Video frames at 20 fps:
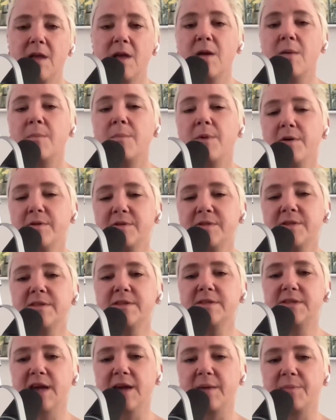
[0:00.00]
Most of the
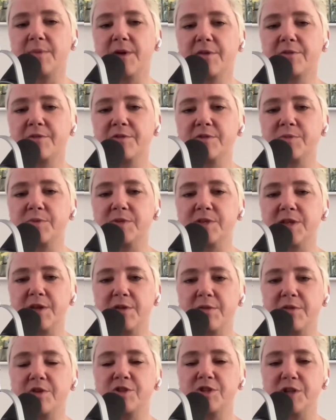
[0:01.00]
time, doctors will tell you
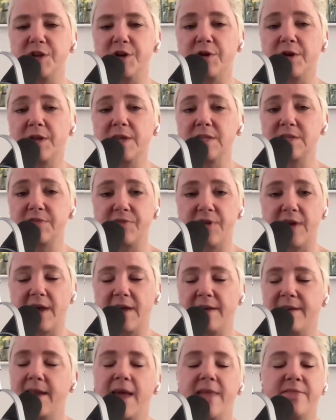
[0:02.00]
that generic is
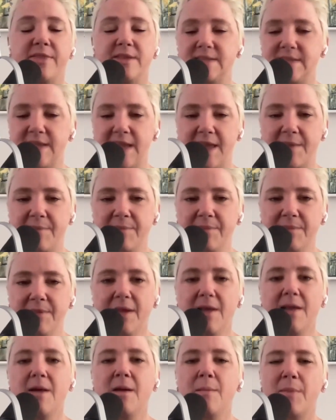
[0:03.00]
fine and the same,
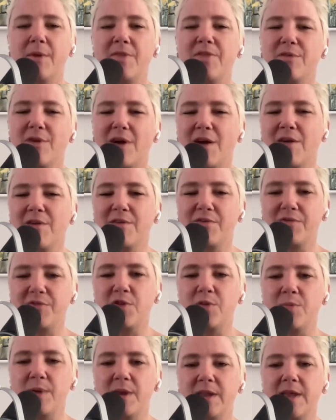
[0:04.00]
but there are a
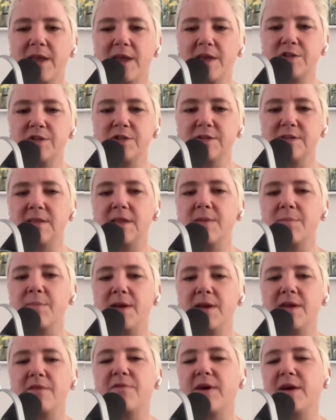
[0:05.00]
few medications that they
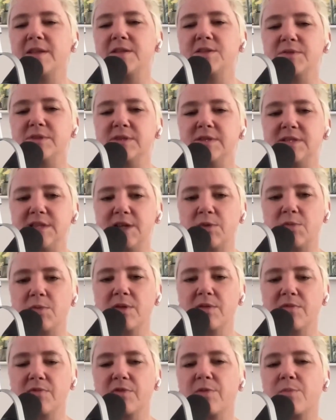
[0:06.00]
might advise you to stick
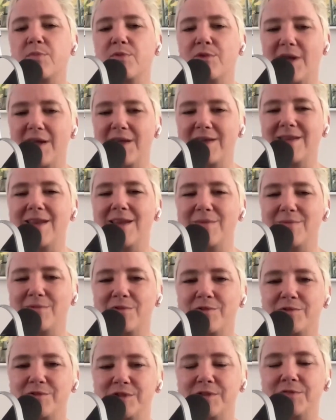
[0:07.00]
with for the brand name
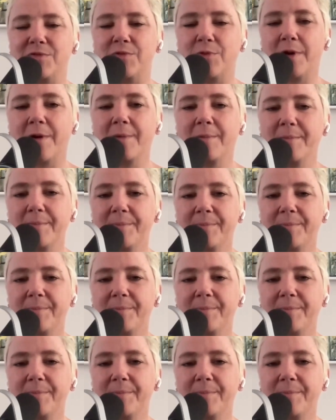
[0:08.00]
version for.